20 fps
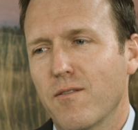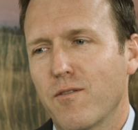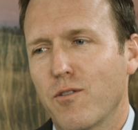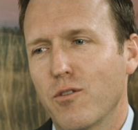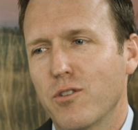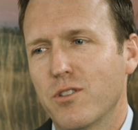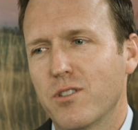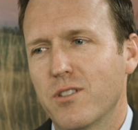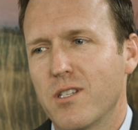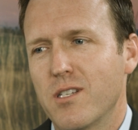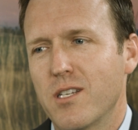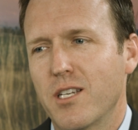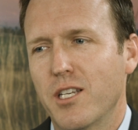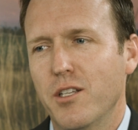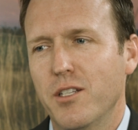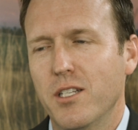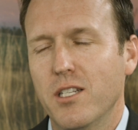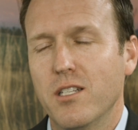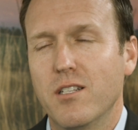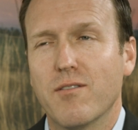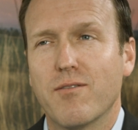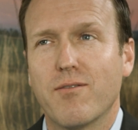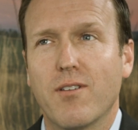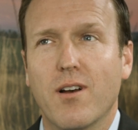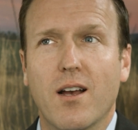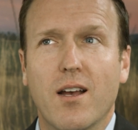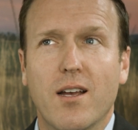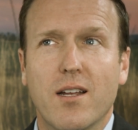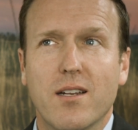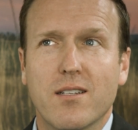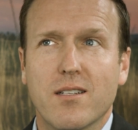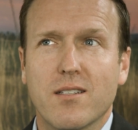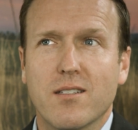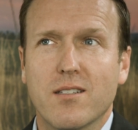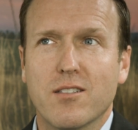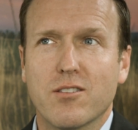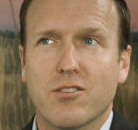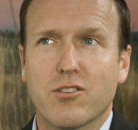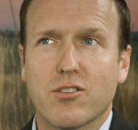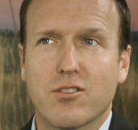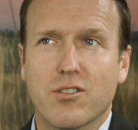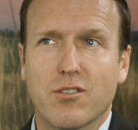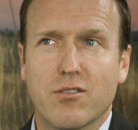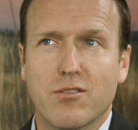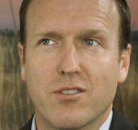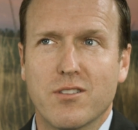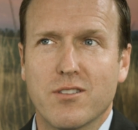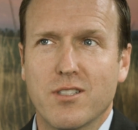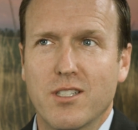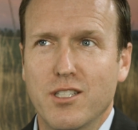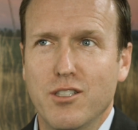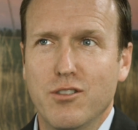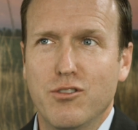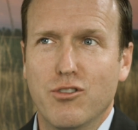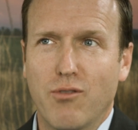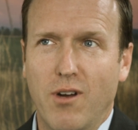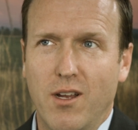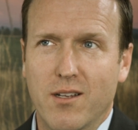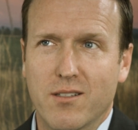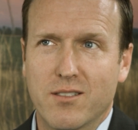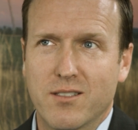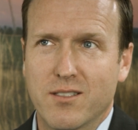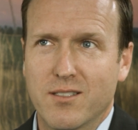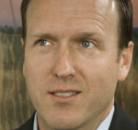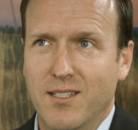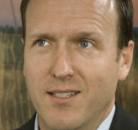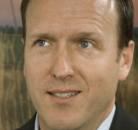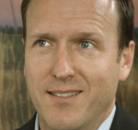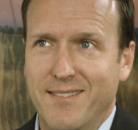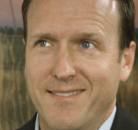First thing you need to find is a surgeon that you trust.